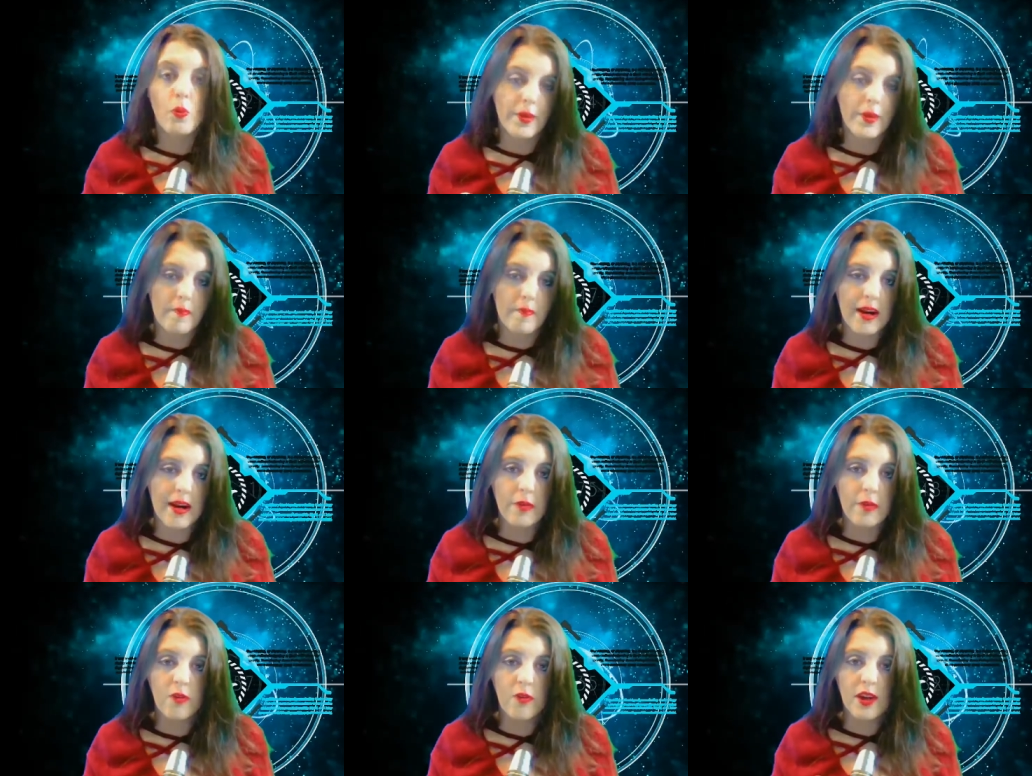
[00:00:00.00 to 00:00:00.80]
with a
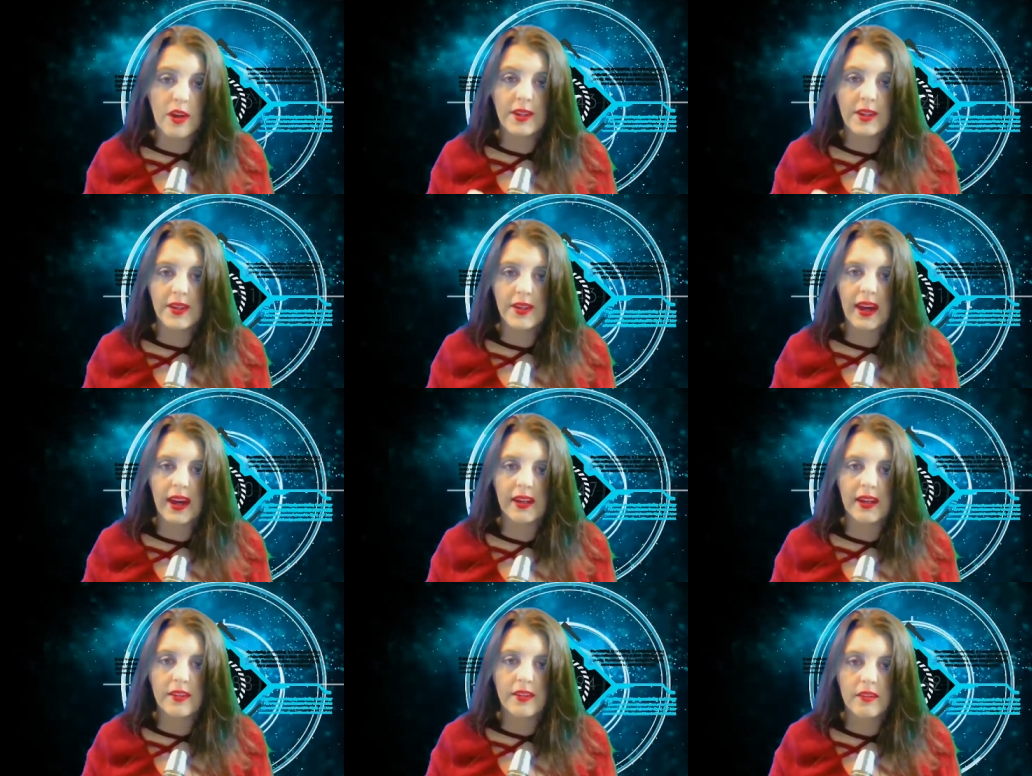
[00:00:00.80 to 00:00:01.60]
male voice
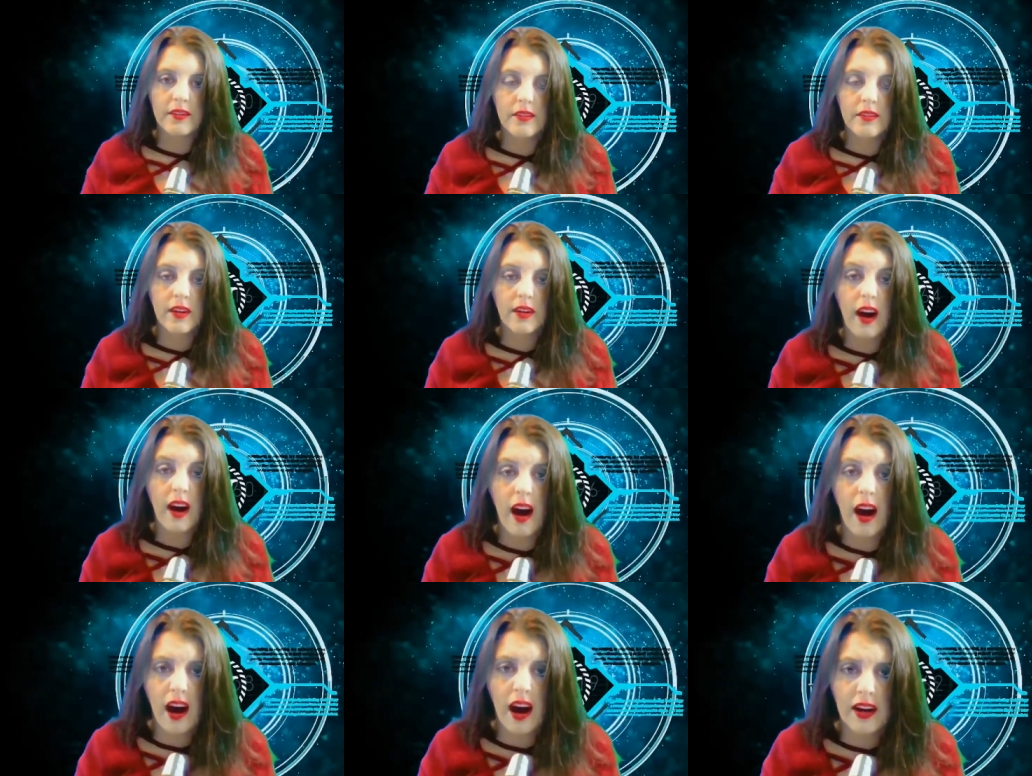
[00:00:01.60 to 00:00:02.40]
saying,
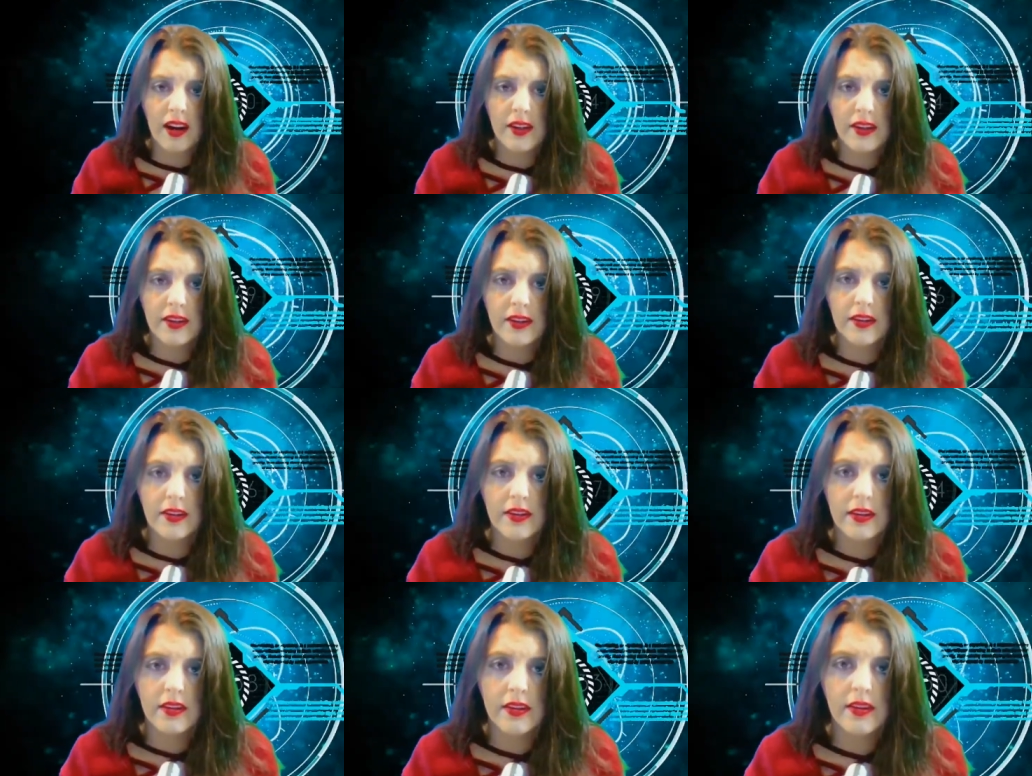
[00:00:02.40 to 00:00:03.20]
I,
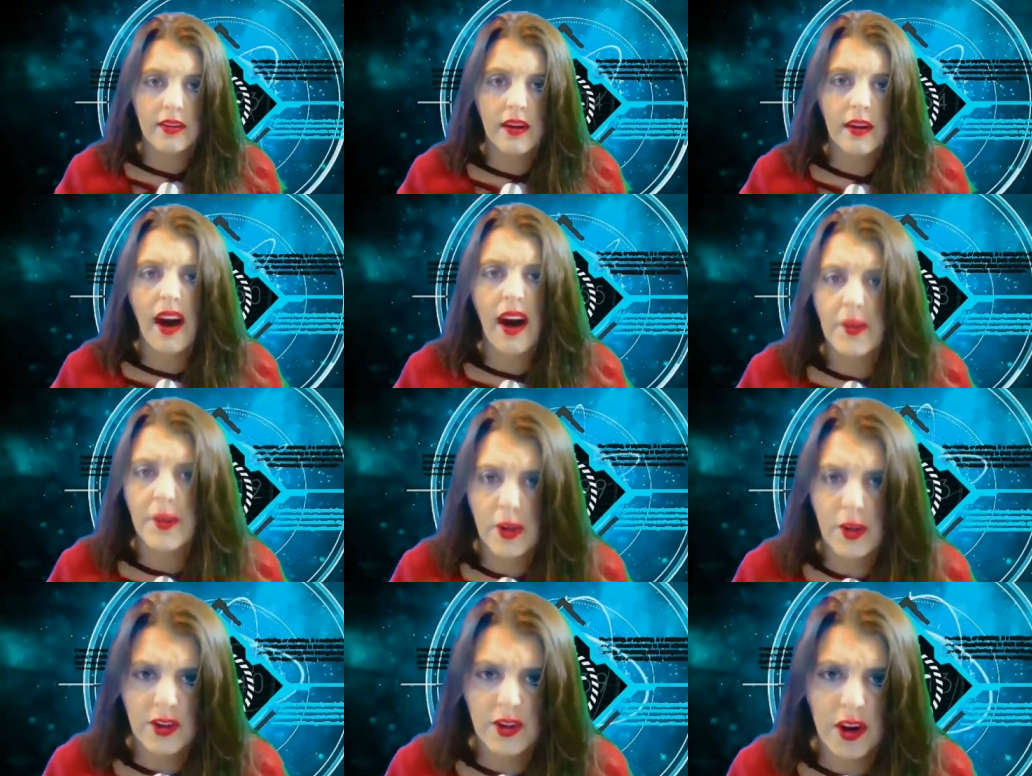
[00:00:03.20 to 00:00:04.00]
I
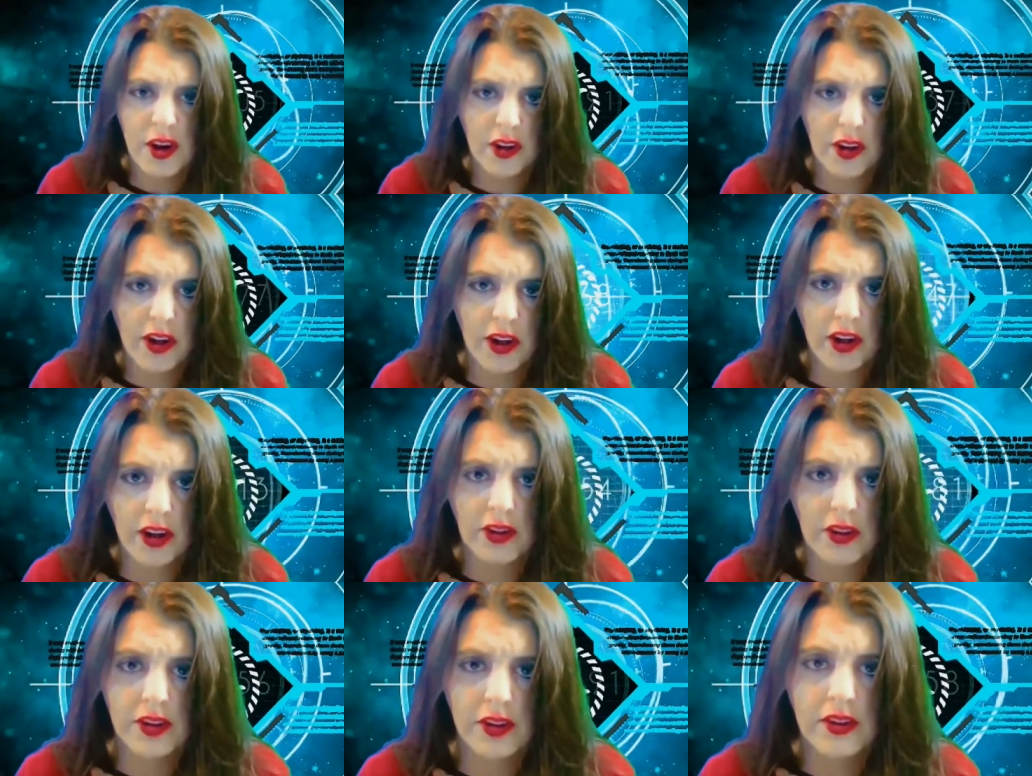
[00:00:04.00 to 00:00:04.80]
couldn't hurt her.